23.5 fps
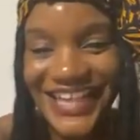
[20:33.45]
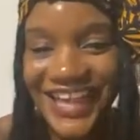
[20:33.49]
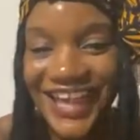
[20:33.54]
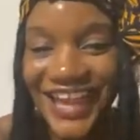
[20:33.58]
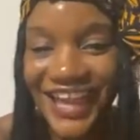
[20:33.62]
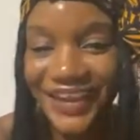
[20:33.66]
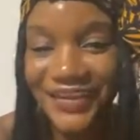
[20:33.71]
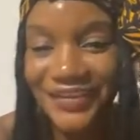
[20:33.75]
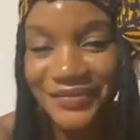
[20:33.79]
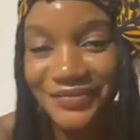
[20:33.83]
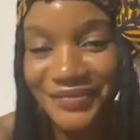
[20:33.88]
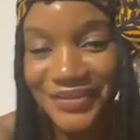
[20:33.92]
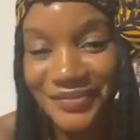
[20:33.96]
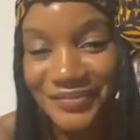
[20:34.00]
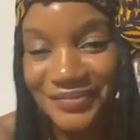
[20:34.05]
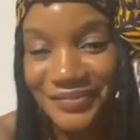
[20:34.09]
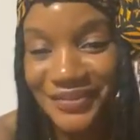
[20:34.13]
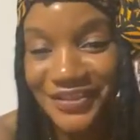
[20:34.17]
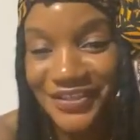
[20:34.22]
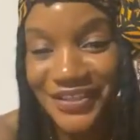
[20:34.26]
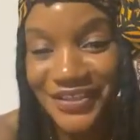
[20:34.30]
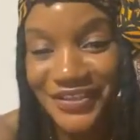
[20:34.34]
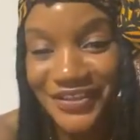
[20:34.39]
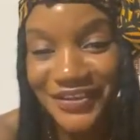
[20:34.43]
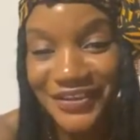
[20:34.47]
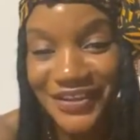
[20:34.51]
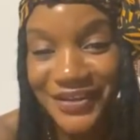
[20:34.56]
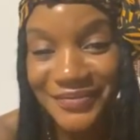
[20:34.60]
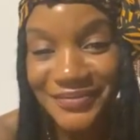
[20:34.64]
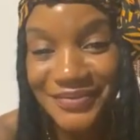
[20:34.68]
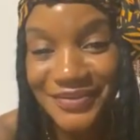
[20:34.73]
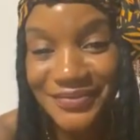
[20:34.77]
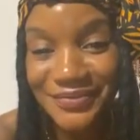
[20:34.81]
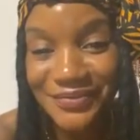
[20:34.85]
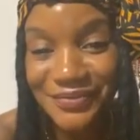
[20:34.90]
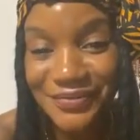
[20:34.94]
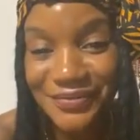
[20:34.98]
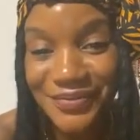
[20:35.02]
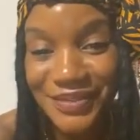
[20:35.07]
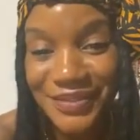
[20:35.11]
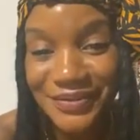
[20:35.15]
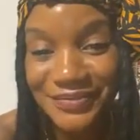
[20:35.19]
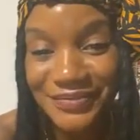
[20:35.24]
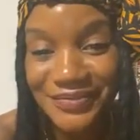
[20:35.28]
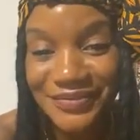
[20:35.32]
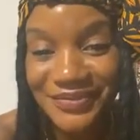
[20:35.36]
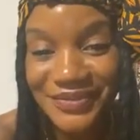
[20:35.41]
I remember, y'all. I be
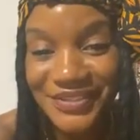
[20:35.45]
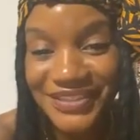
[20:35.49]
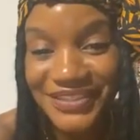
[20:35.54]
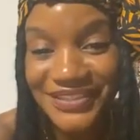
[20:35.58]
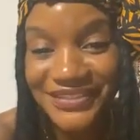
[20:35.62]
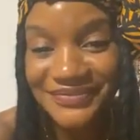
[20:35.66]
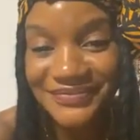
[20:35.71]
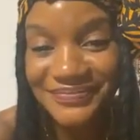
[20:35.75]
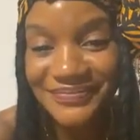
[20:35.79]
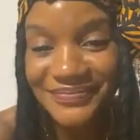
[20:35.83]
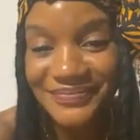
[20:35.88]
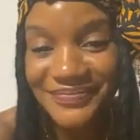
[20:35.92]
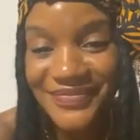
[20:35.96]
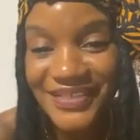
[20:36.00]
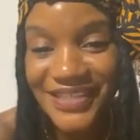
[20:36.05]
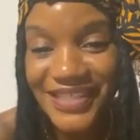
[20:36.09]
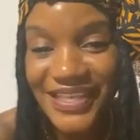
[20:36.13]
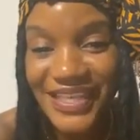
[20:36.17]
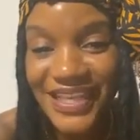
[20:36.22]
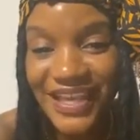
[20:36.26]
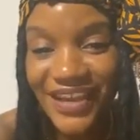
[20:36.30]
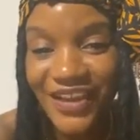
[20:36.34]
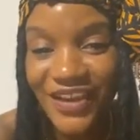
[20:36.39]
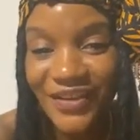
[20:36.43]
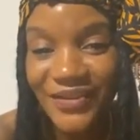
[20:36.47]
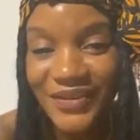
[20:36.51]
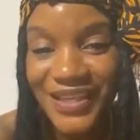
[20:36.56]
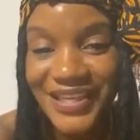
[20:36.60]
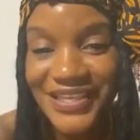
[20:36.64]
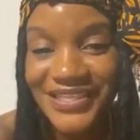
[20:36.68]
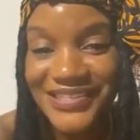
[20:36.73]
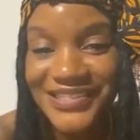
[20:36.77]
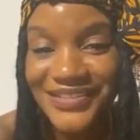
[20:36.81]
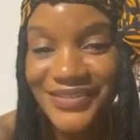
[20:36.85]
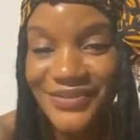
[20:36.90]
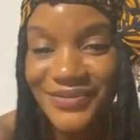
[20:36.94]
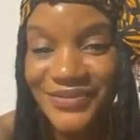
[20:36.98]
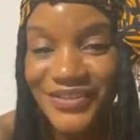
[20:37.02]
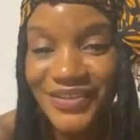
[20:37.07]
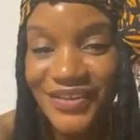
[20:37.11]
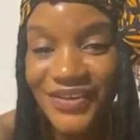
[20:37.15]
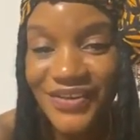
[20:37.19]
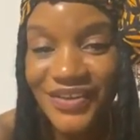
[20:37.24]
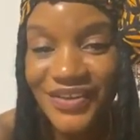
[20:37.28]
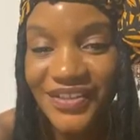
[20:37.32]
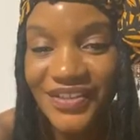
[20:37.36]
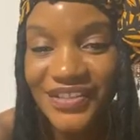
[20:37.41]
remembering. Okay, so
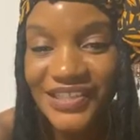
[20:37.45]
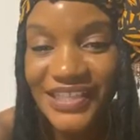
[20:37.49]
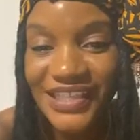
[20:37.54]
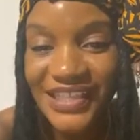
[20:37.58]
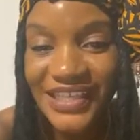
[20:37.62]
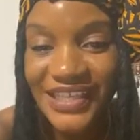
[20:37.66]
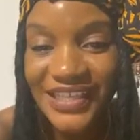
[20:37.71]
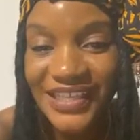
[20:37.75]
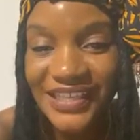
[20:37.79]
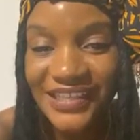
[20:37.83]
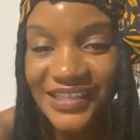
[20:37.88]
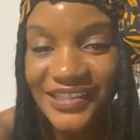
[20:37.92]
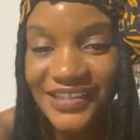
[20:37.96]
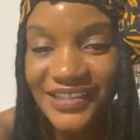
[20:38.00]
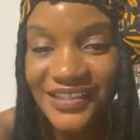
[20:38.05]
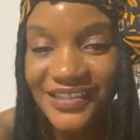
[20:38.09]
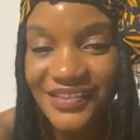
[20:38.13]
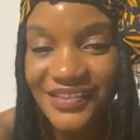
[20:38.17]
Dawn, yeah.